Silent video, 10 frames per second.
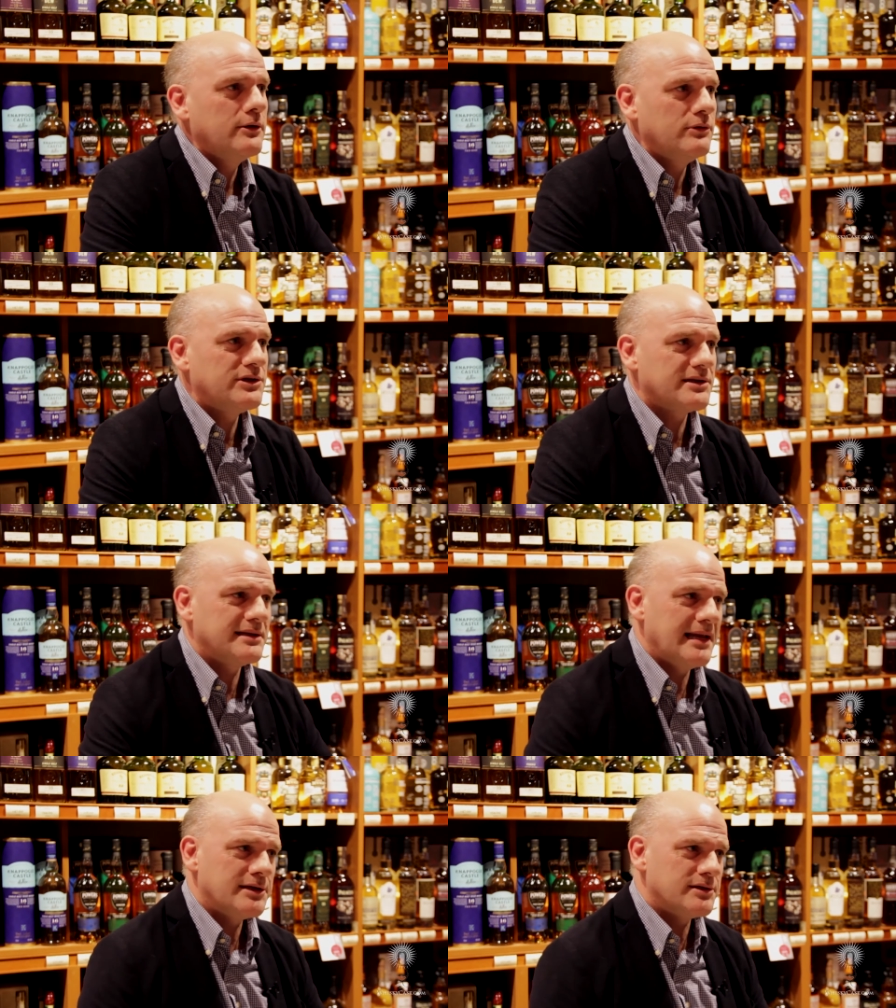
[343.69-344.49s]
which has
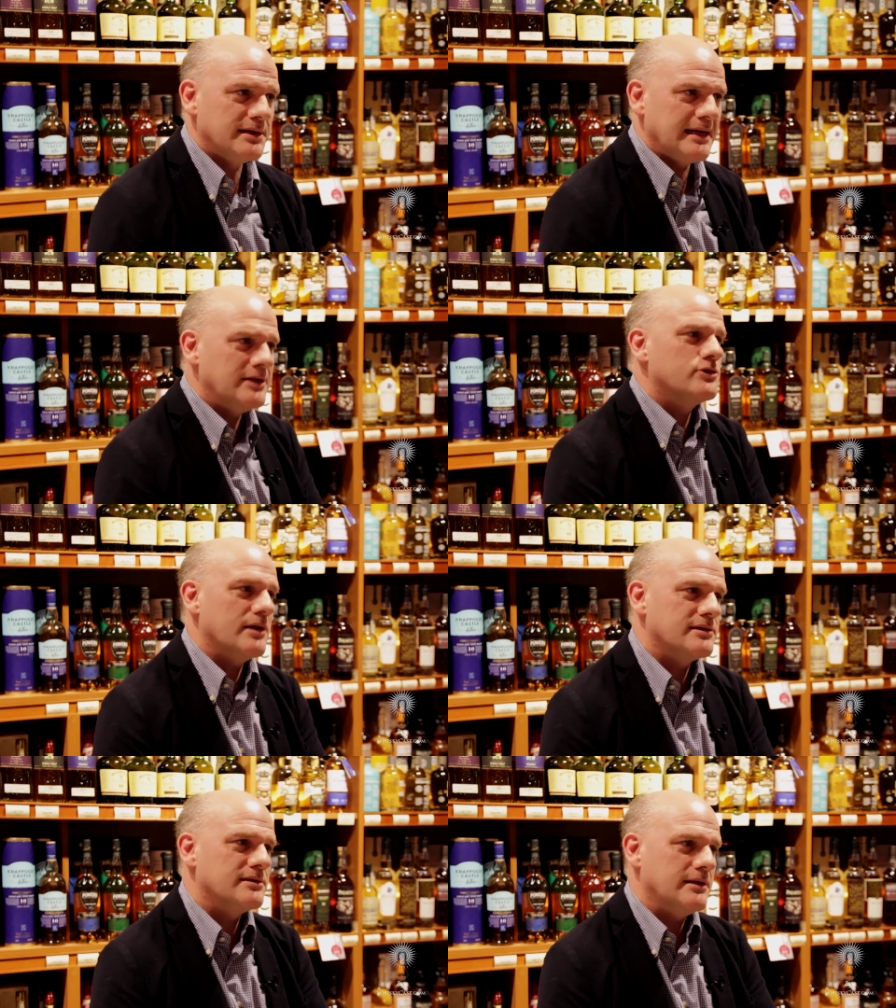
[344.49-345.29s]
led to the
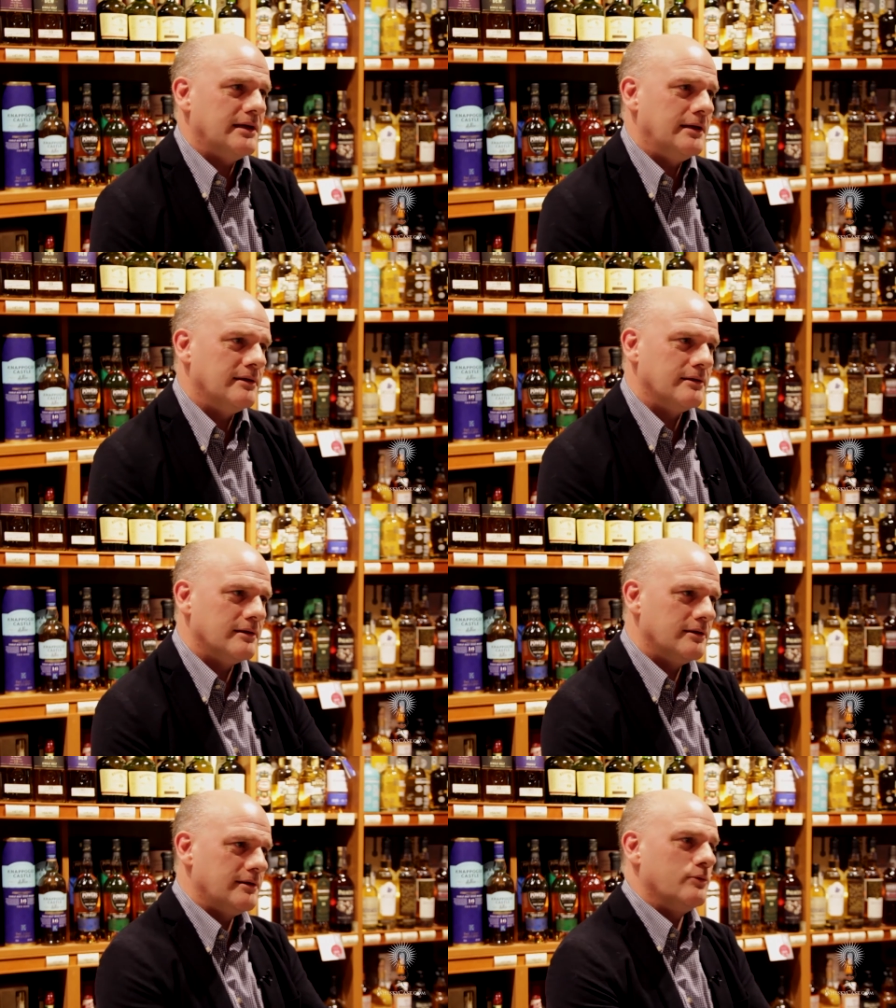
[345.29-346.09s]
interest in
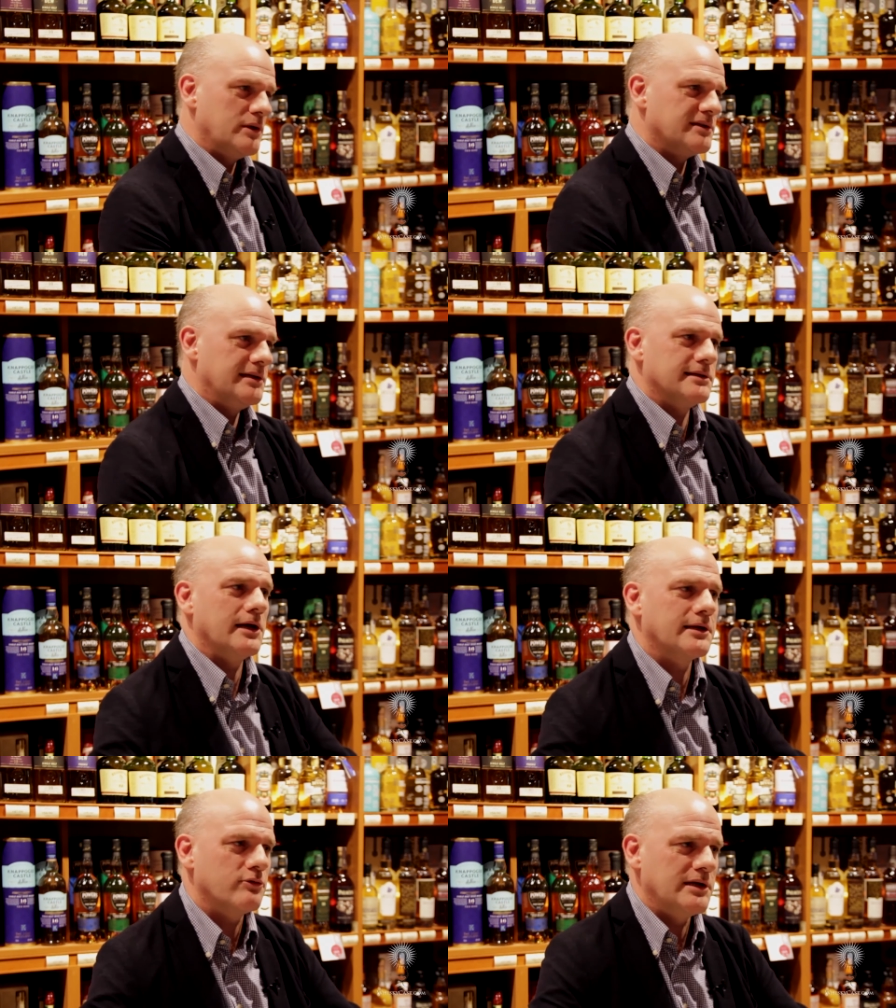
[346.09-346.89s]
the whiskies
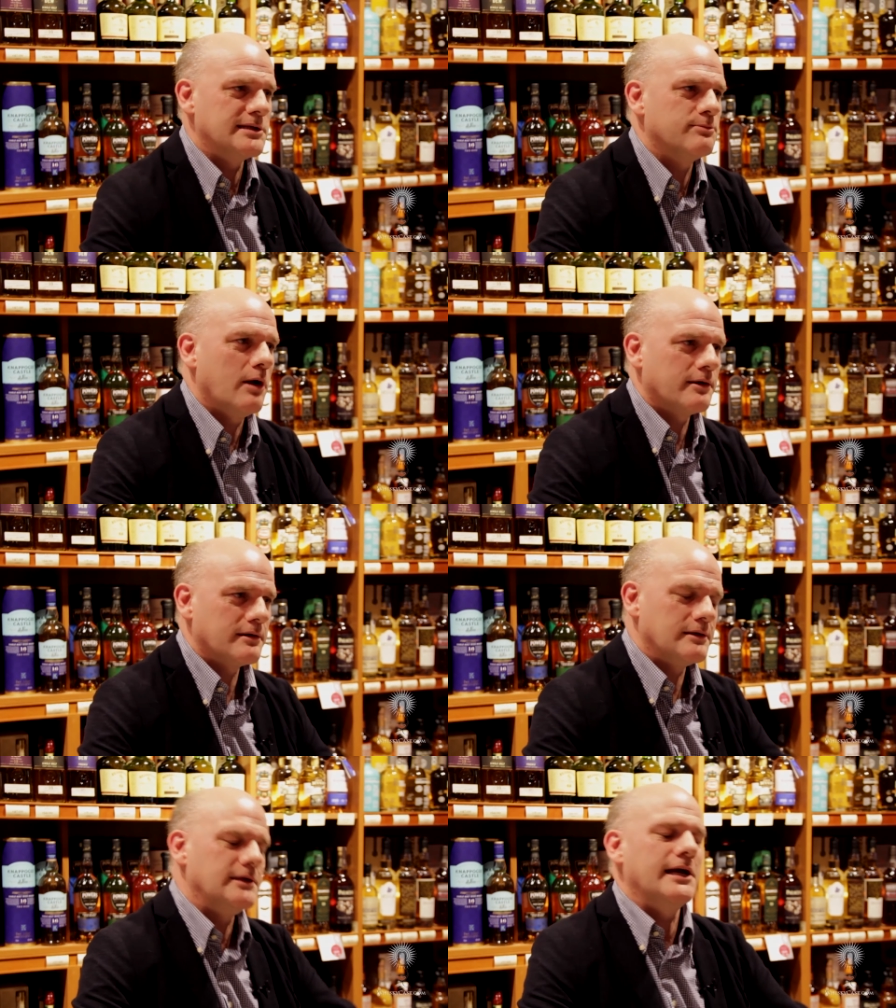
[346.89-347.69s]
like Green Spot
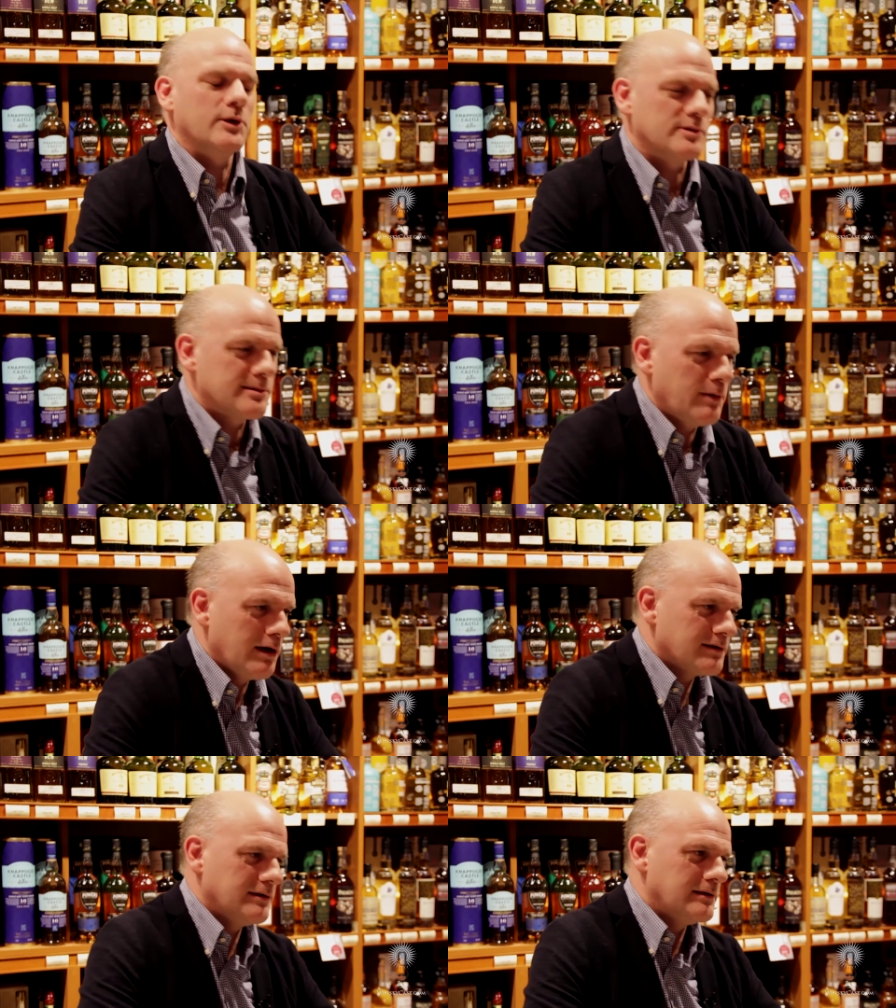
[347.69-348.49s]
and Yellow
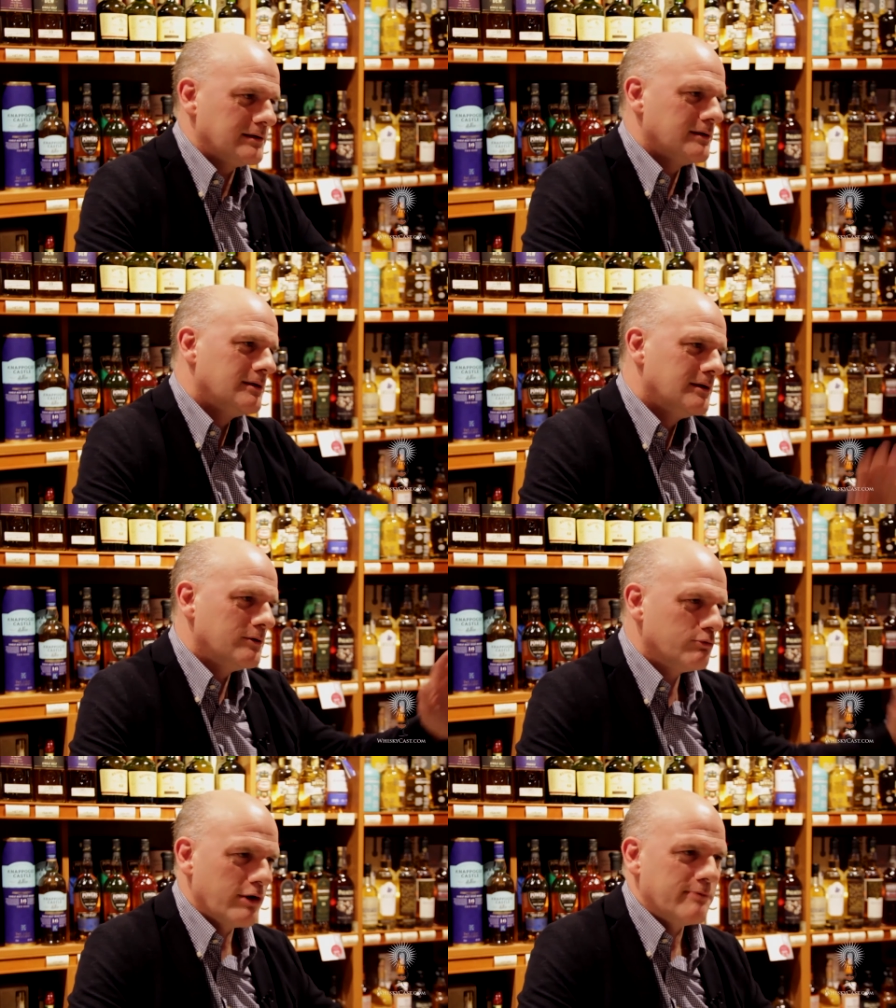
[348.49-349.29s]
Spot and
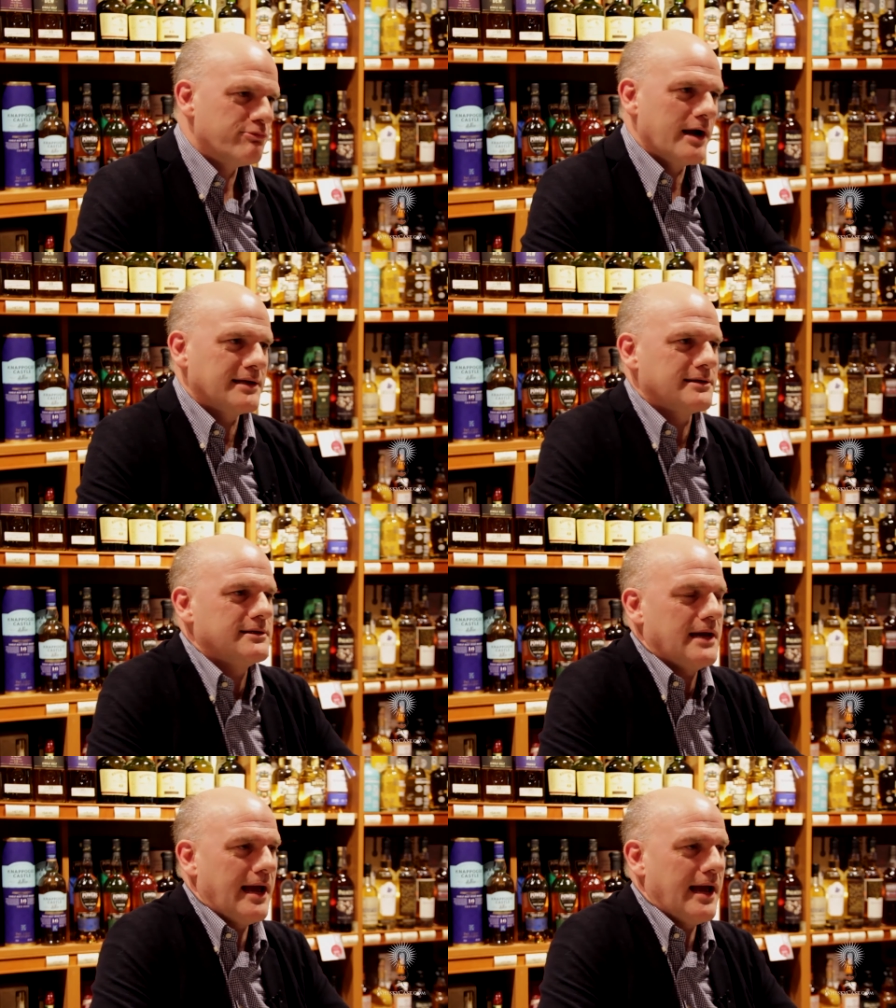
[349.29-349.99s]
Red Breast.